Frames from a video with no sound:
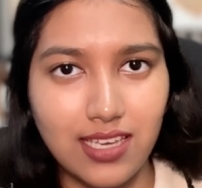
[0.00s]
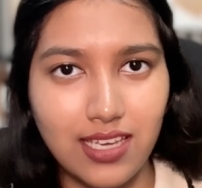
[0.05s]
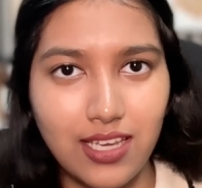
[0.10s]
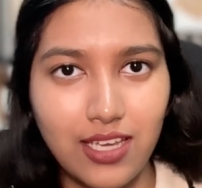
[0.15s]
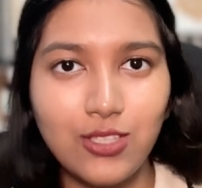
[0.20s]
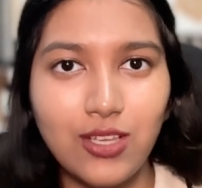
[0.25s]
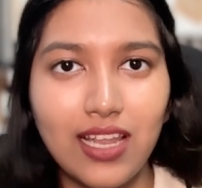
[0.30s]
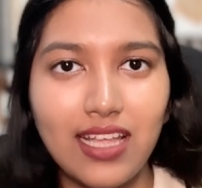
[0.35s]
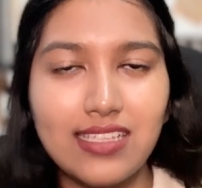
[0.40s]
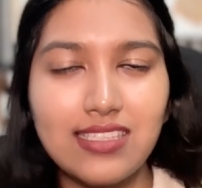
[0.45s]

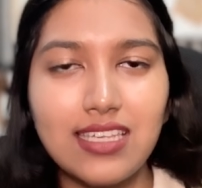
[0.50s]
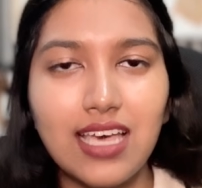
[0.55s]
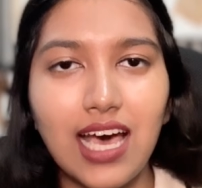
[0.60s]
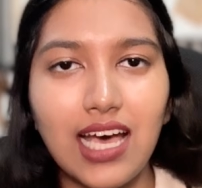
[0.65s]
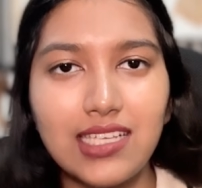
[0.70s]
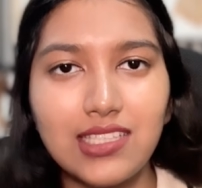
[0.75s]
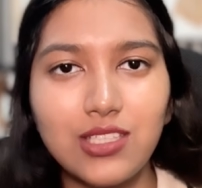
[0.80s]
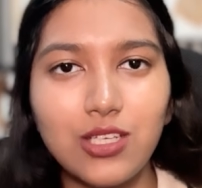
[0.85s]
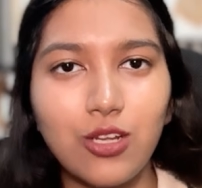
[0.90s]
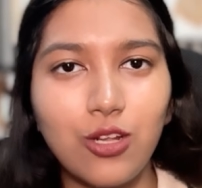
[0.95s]
So let's
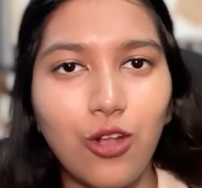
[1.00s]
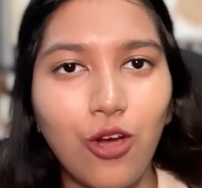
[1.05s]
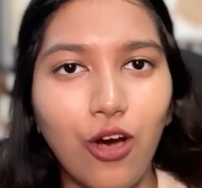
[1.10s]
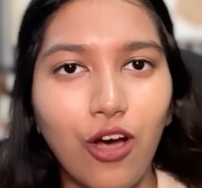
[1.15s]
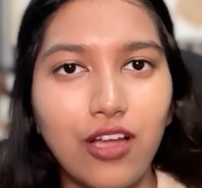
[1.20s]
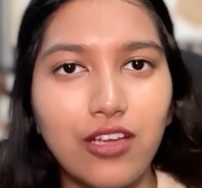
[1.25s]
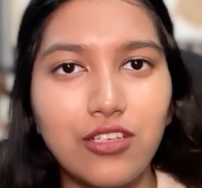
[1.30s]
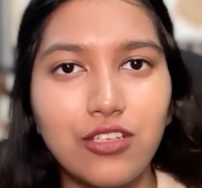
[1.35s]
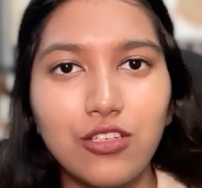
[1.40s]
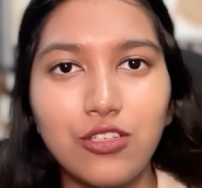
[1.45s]
ask
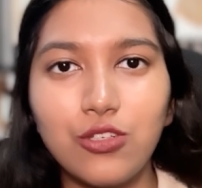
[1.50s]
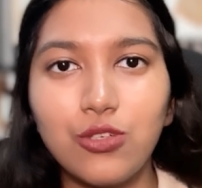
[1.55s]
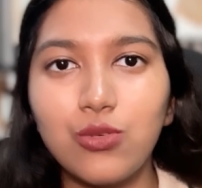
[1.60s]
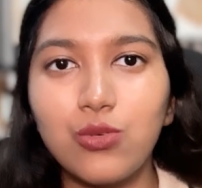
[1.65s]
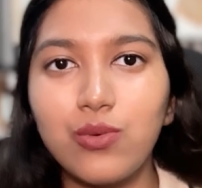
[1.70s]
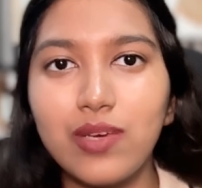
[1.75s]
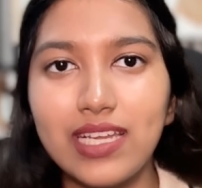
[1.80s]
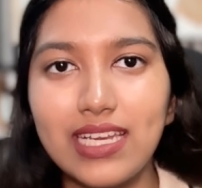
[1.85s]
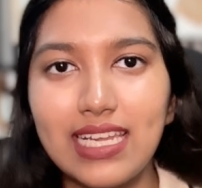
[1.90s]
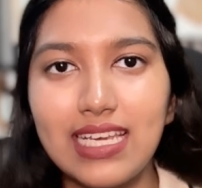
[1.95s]
Claude to
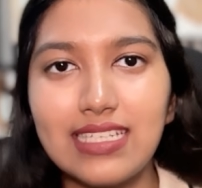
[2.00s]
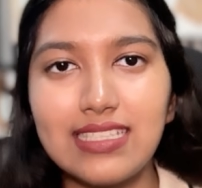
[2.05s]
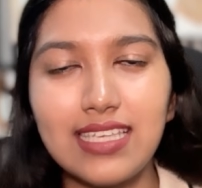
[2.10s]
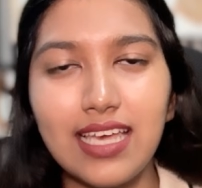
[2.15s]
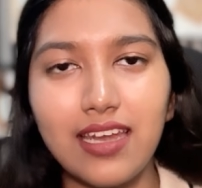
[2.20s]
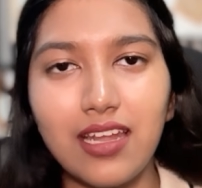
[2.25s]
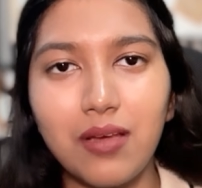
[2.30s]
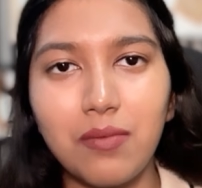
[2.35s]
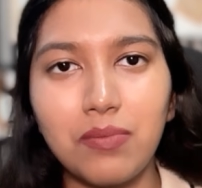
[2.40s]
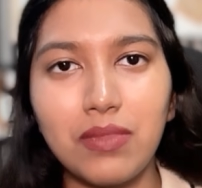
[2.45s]
quickly
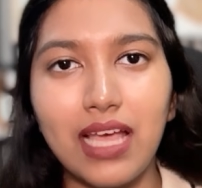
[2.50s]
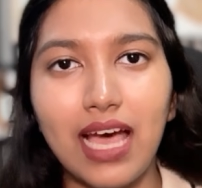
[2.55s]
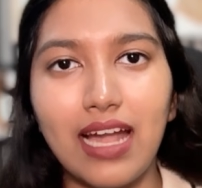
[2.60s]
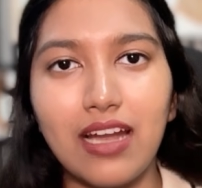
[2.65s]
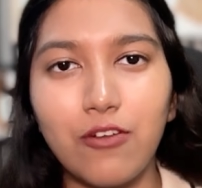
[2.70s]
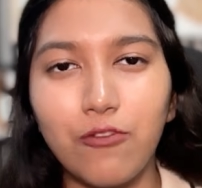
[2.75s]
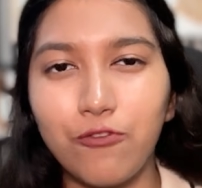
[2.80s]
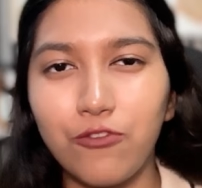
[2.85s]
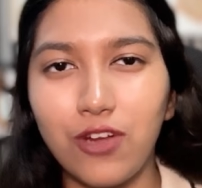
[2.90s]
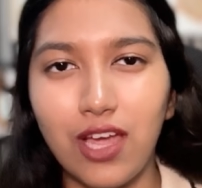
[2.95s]
set up that
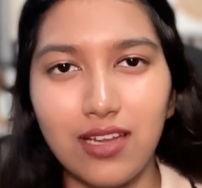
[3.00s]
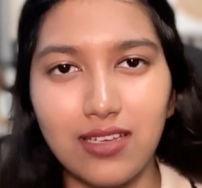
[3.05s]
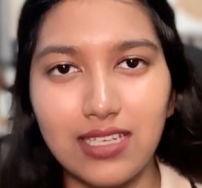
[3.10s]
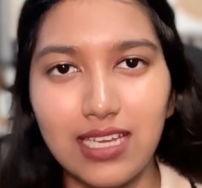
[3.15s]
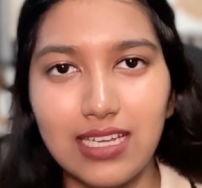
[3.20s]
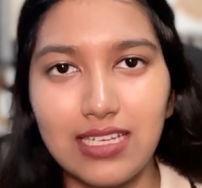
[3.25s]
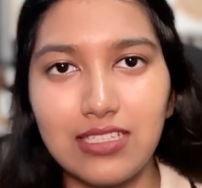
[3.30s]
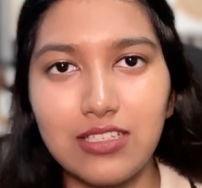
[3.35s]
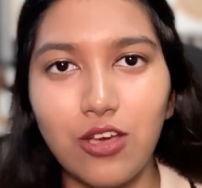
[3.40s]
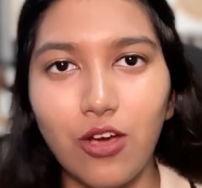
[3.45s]
front
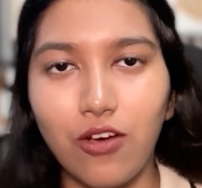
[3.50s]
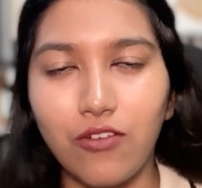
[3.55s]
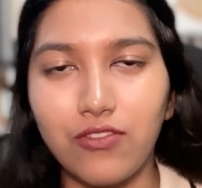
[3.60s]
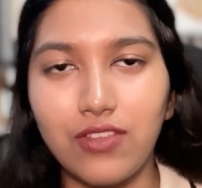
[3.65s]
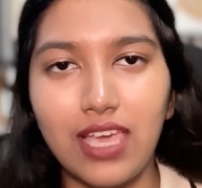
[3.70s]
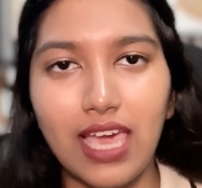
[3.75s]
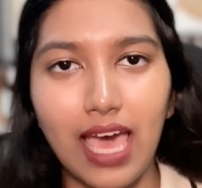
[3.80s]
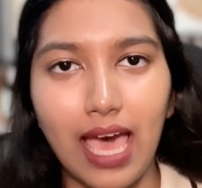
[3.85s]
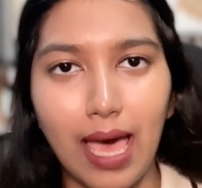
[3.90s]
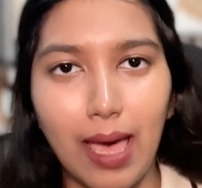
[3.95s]
end of
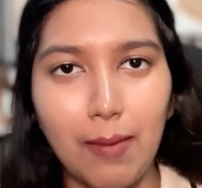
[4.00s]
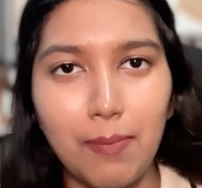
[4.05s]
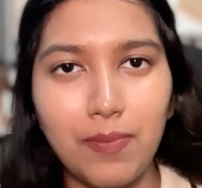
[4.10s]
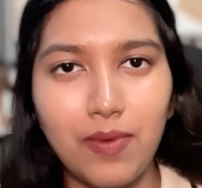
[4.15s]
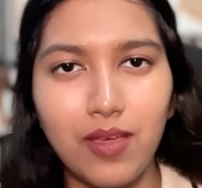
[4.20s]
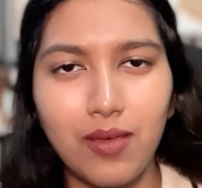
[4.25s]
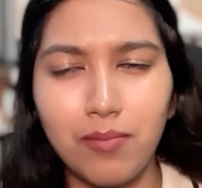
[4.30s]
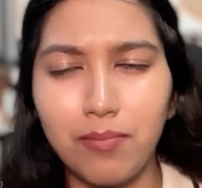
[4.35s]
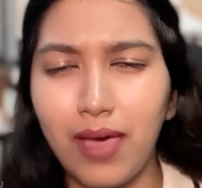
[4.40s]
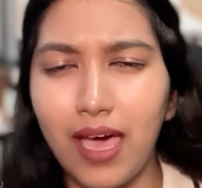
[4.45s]
the app.
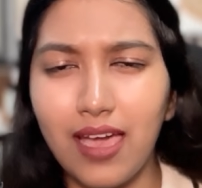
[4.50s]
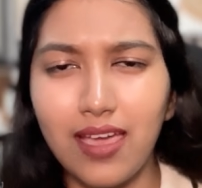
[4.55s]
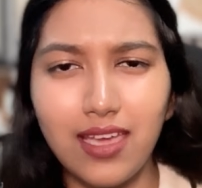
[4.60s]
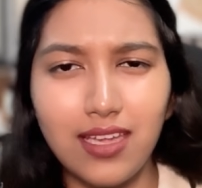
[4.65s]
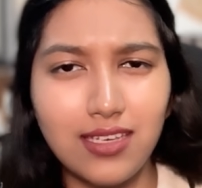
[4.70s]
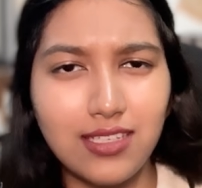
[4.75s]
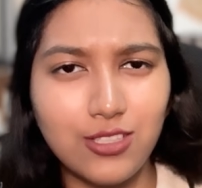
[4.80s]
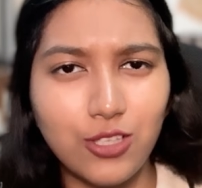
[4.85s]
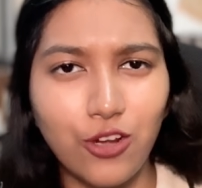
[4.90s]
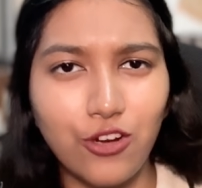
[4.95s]
Backend
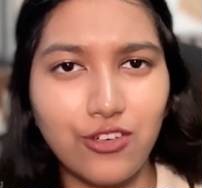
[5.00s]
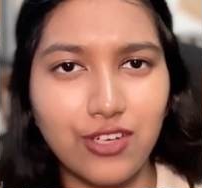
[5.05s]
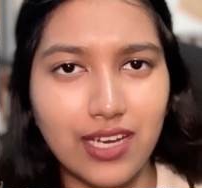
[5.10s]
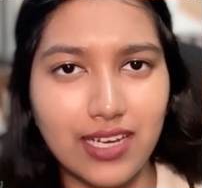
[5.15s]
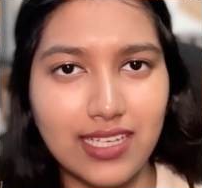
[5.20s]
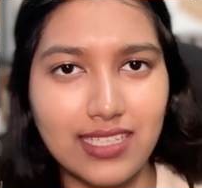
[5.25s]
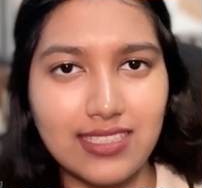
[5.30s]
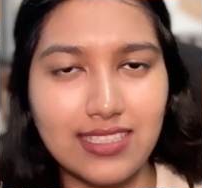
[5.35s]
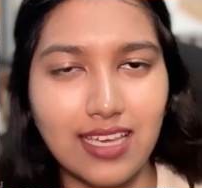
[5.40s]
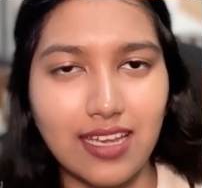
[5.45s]
is
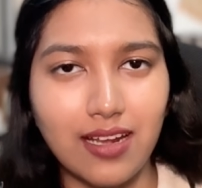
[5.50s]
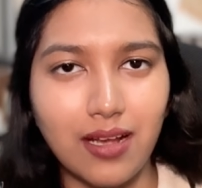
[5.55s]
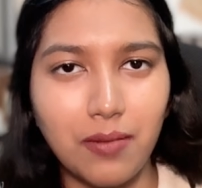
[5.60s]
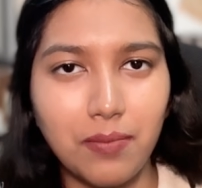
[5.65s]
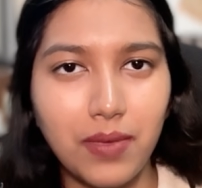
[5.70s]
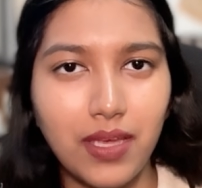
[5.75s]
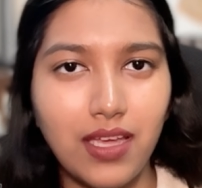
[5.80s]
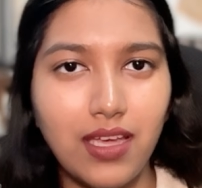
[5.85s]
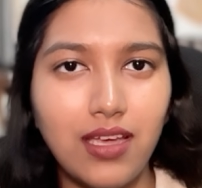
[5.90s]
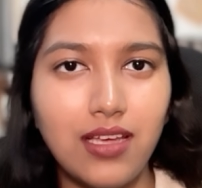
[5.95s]
already set up.